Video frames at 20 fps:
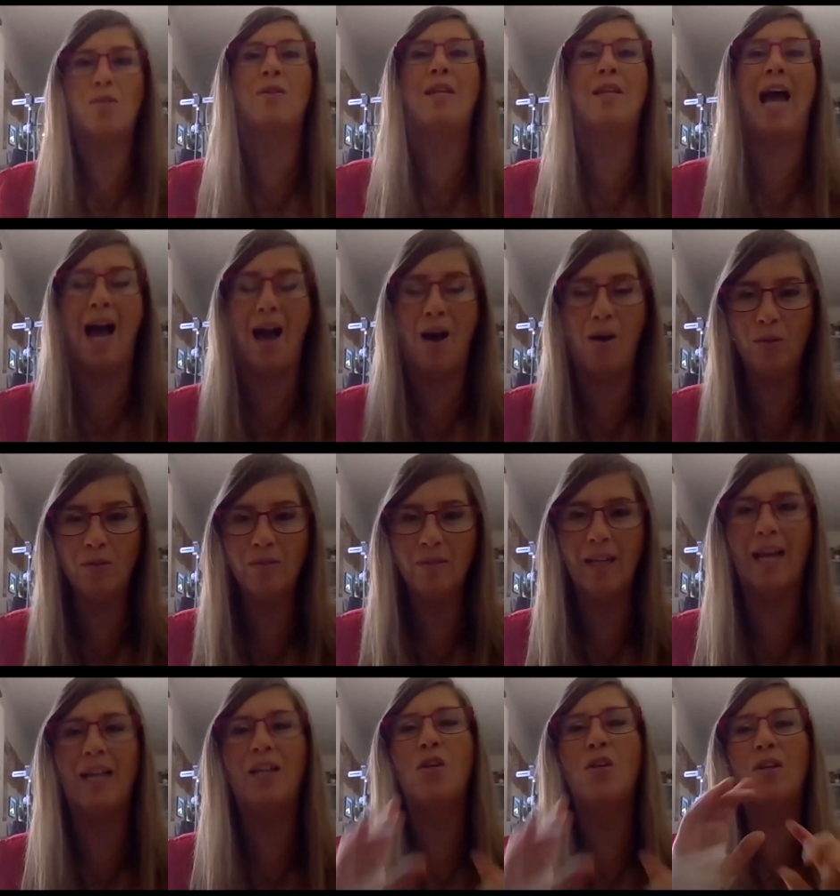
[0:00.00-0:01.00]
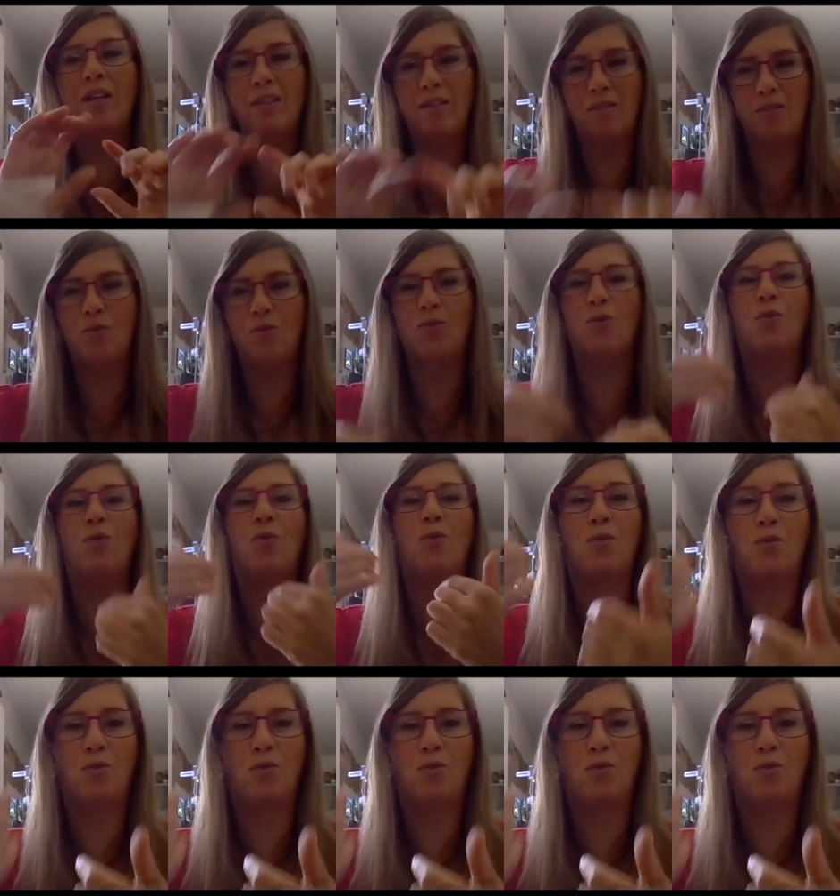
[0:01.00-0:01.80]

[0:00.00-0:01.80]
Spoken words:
you down and you need to